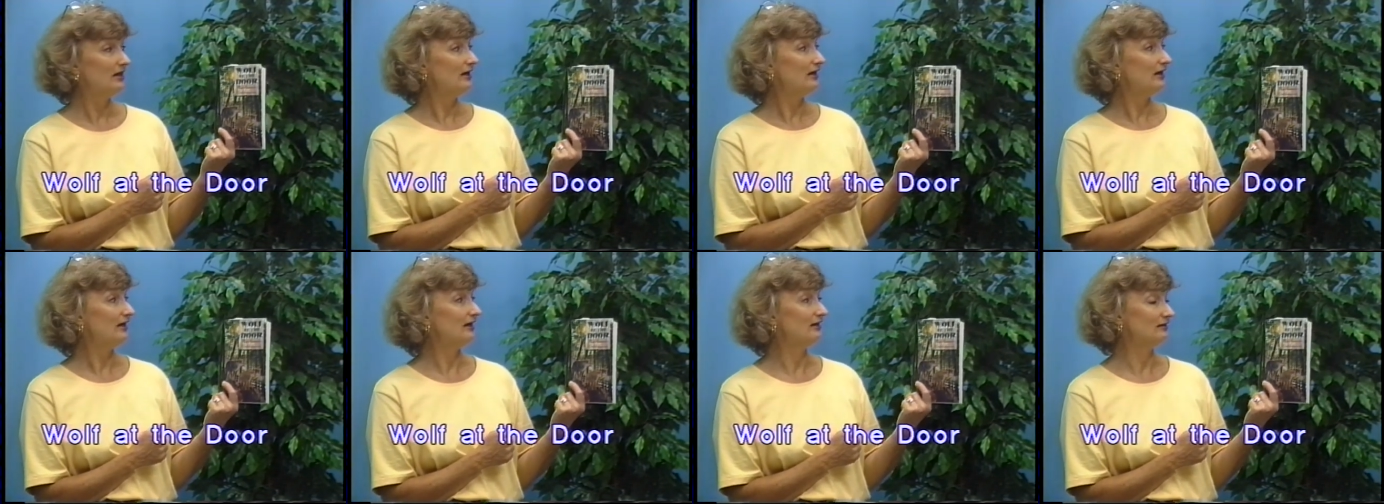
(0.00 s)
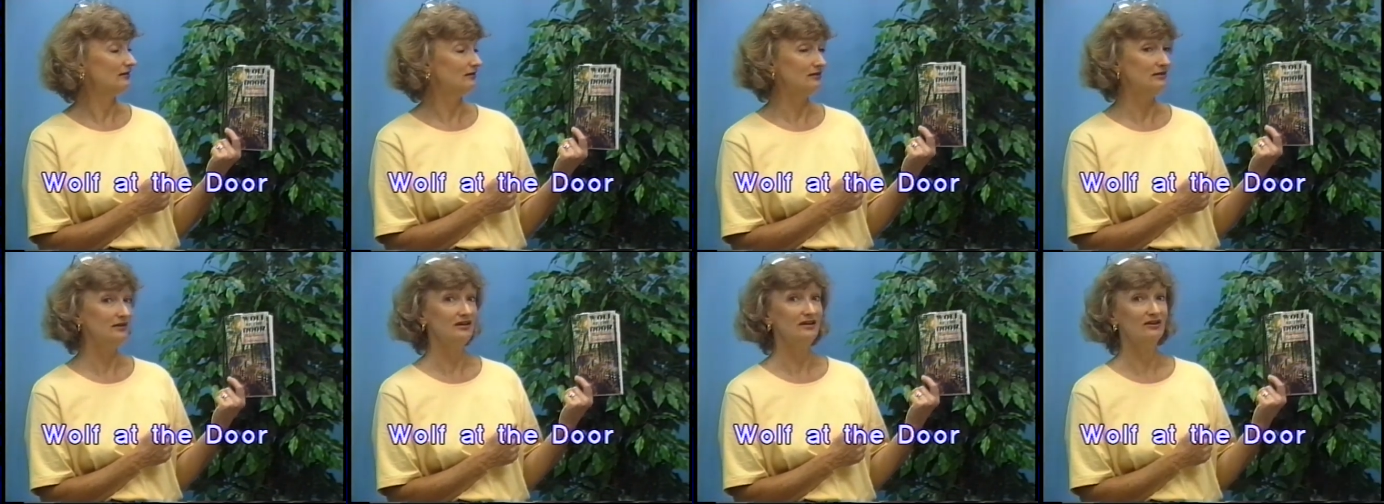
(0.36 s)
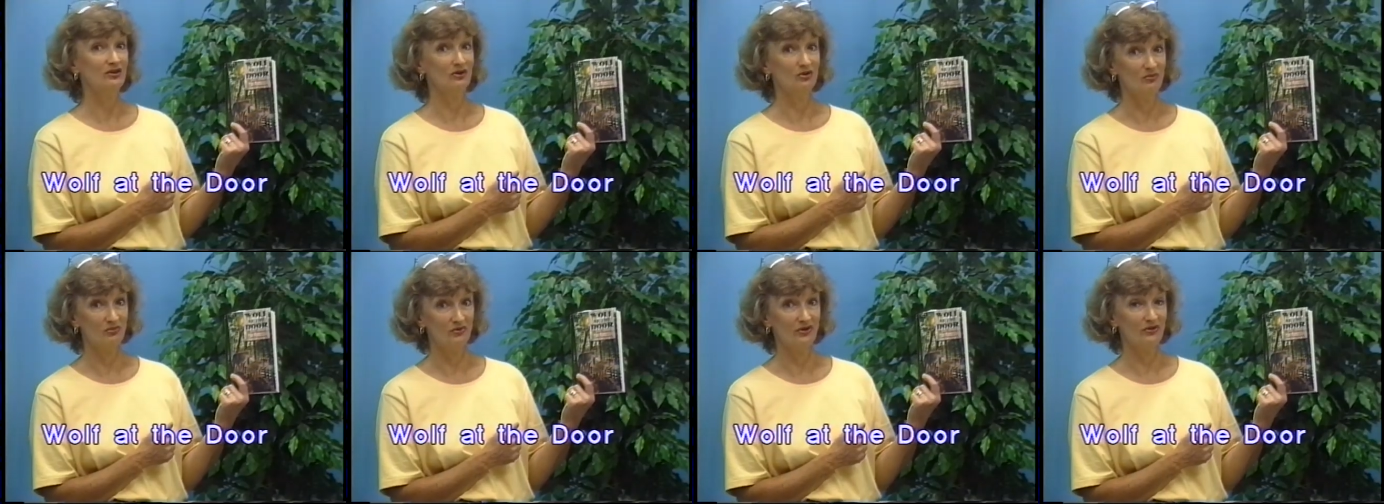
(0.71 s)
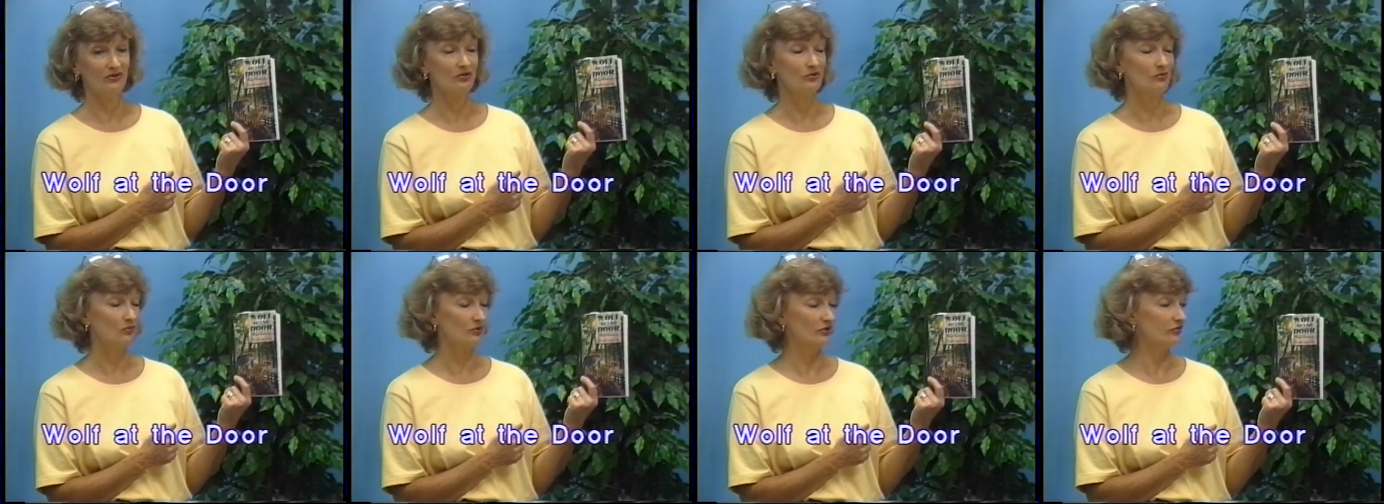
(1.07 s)
and Lee and her mother
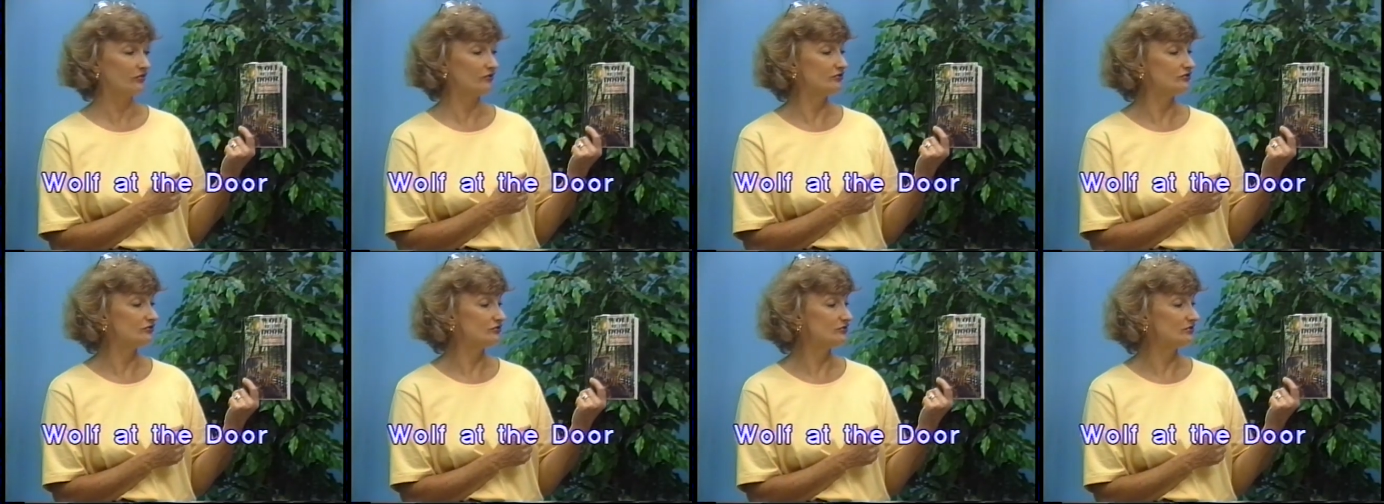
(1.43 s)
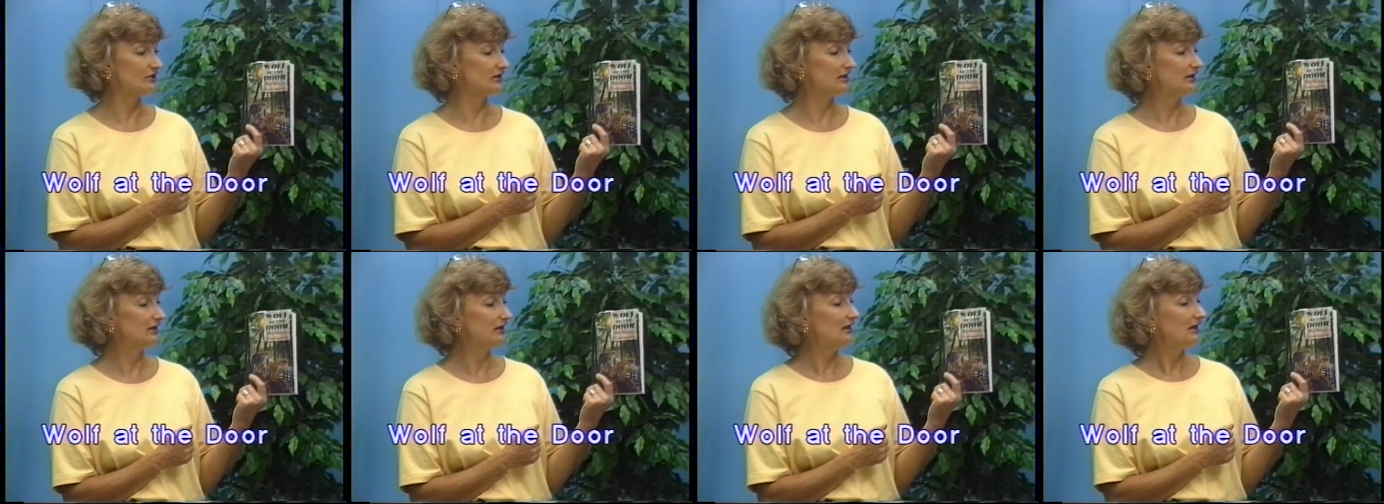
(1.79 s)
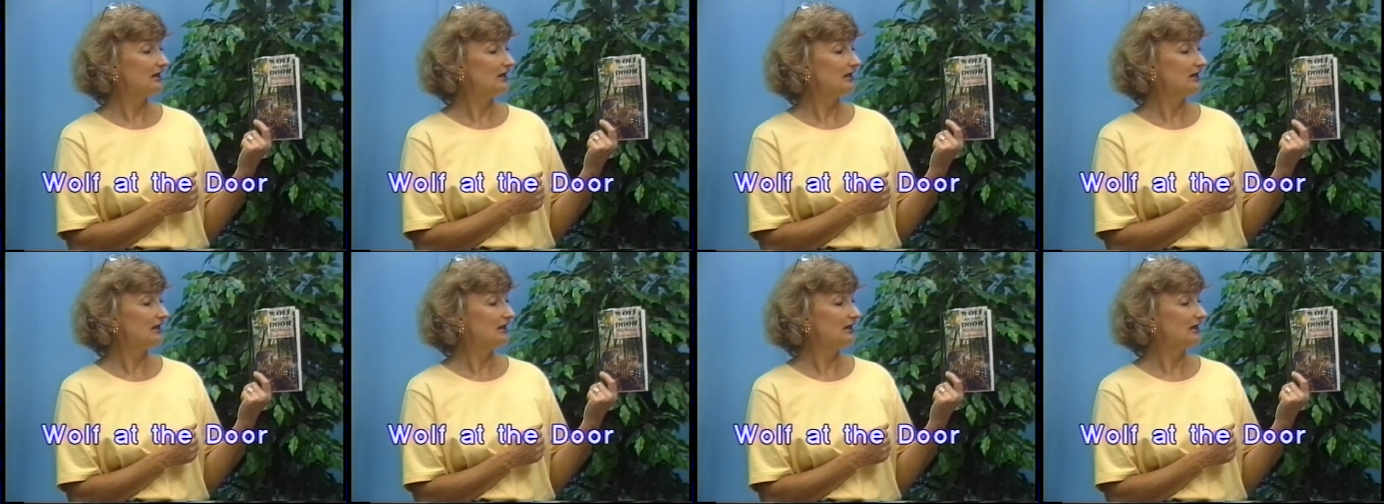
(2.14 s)
and what they're doing.